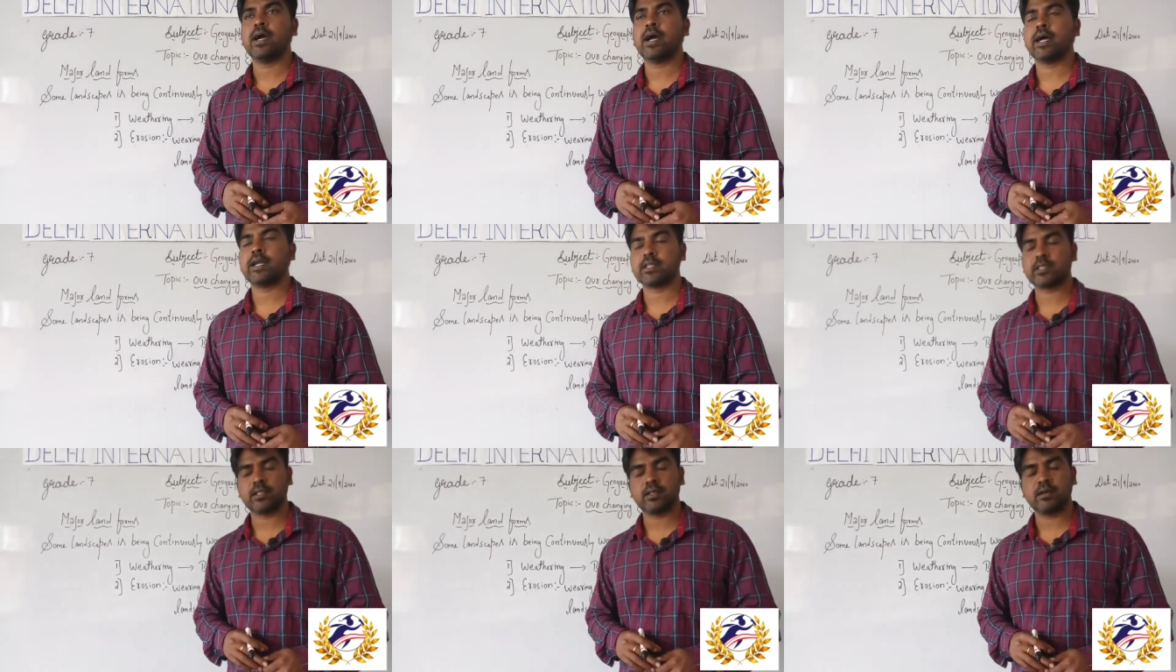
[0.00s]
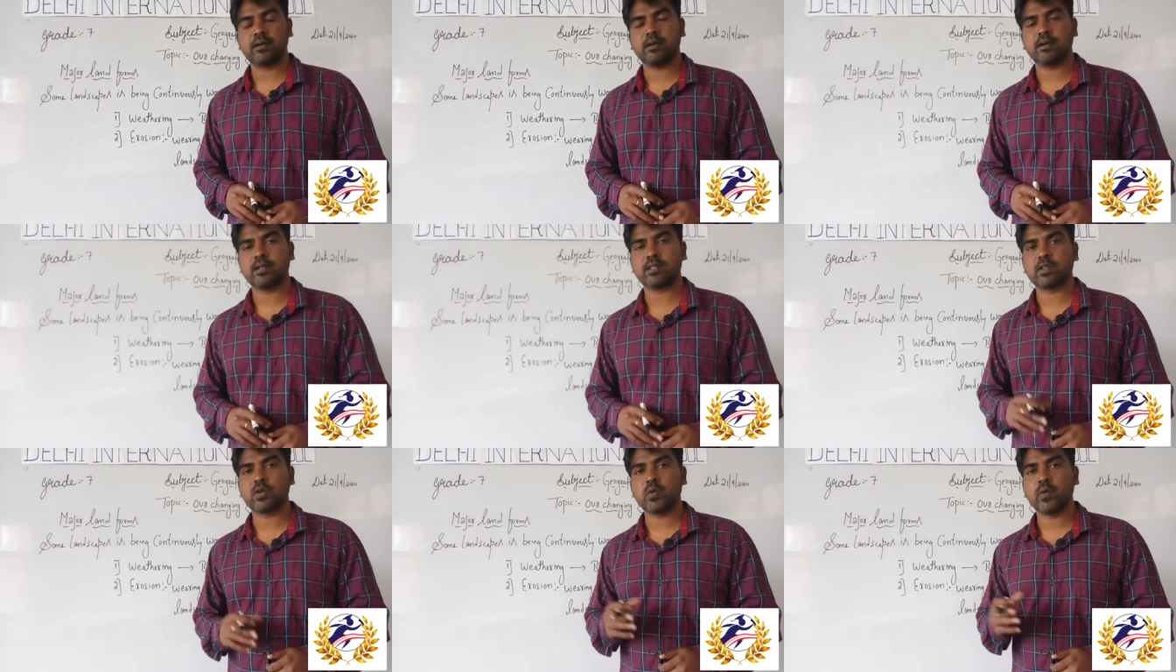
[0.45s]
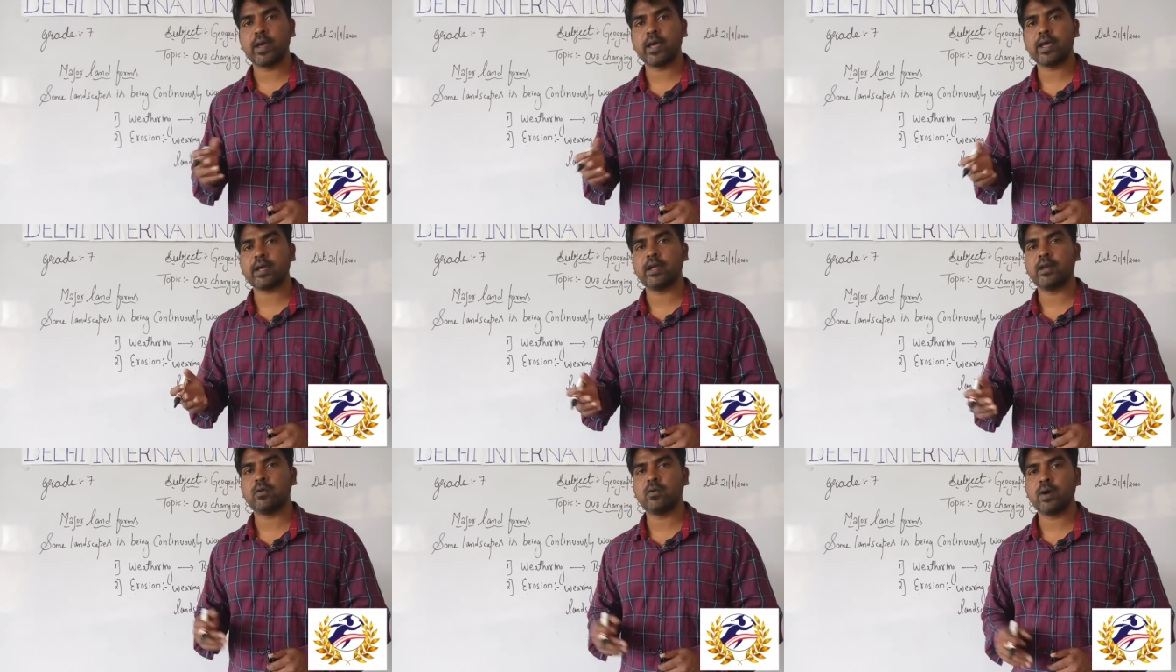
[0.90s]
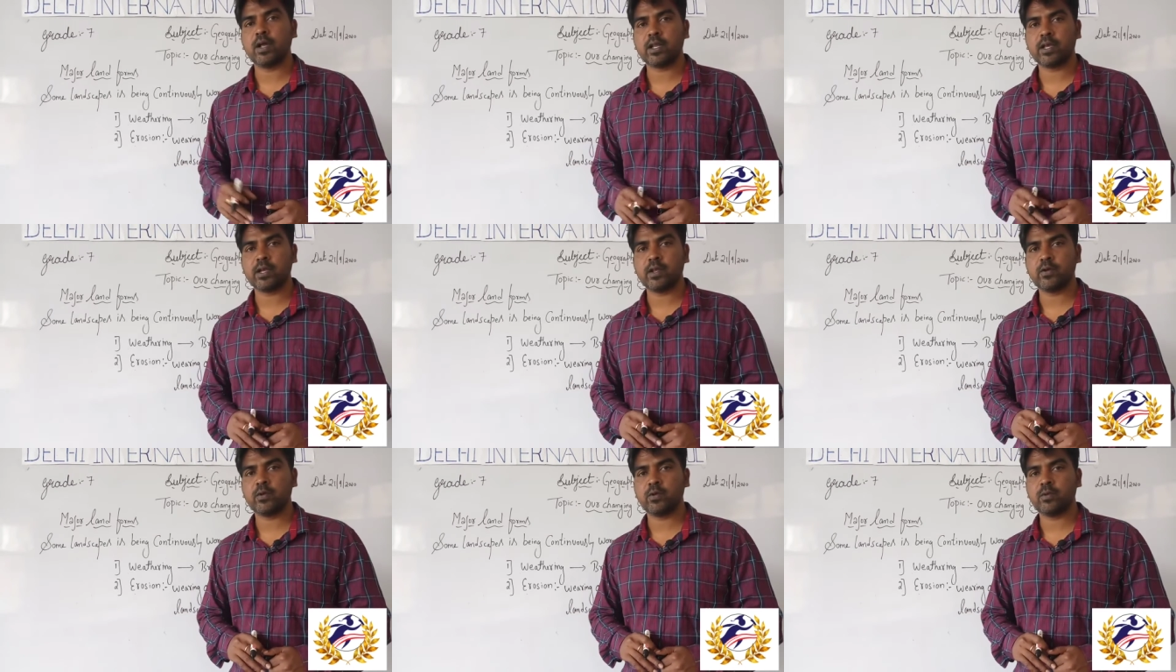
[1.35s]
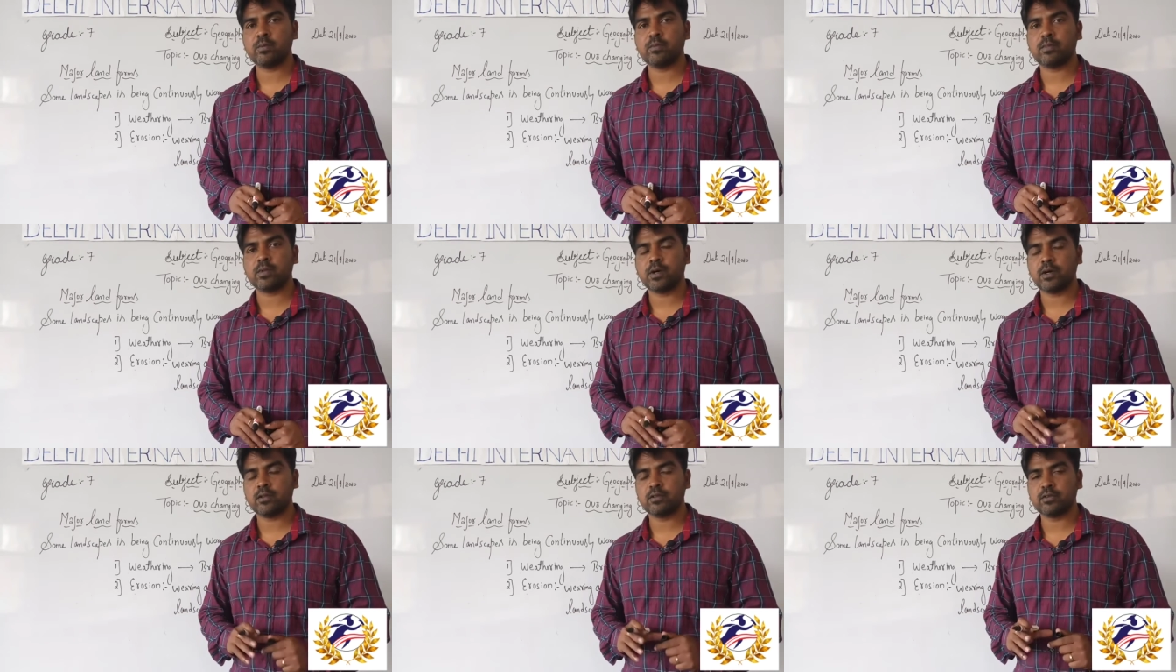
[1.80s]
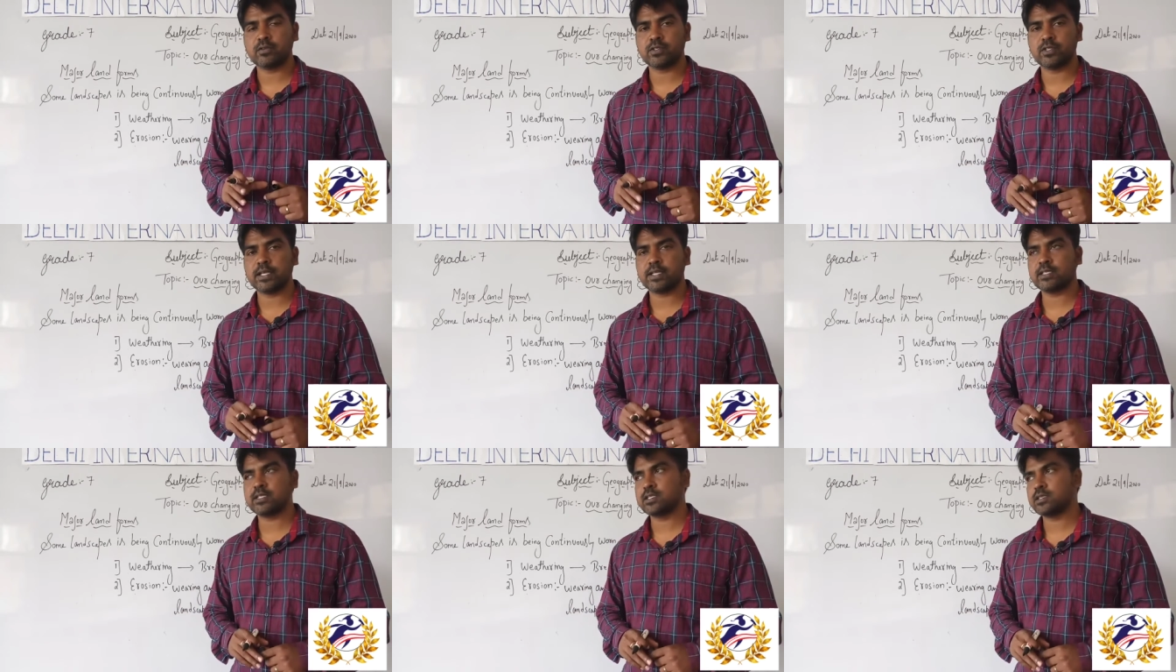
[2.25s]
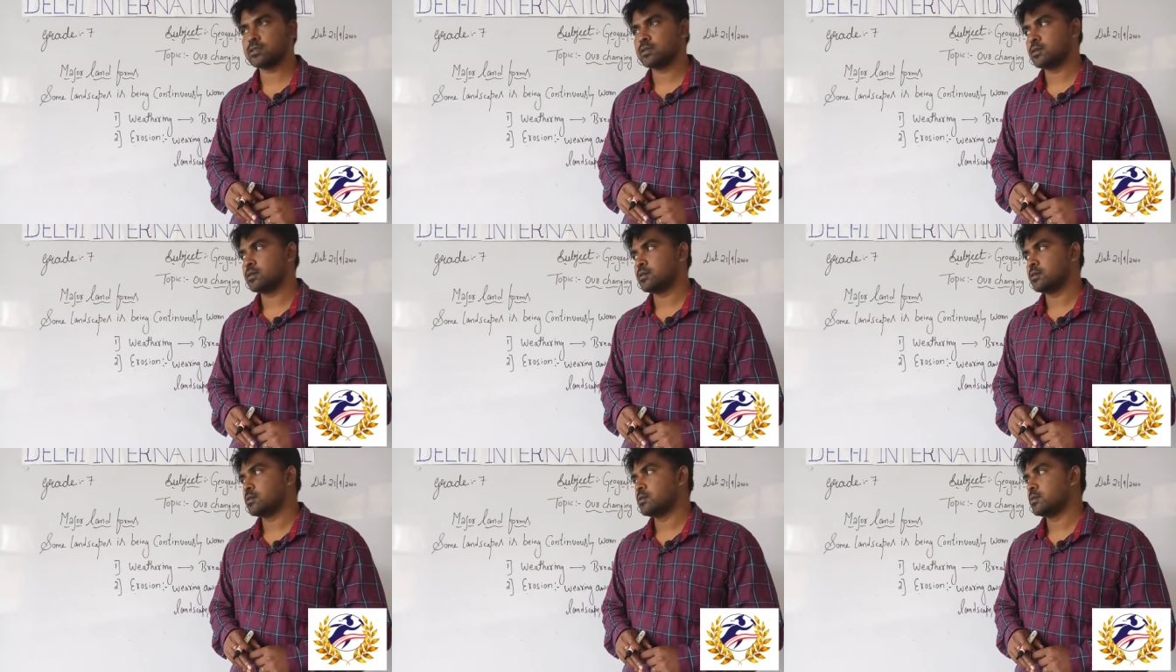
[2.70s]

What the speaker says: earthquake and volcano, all those things.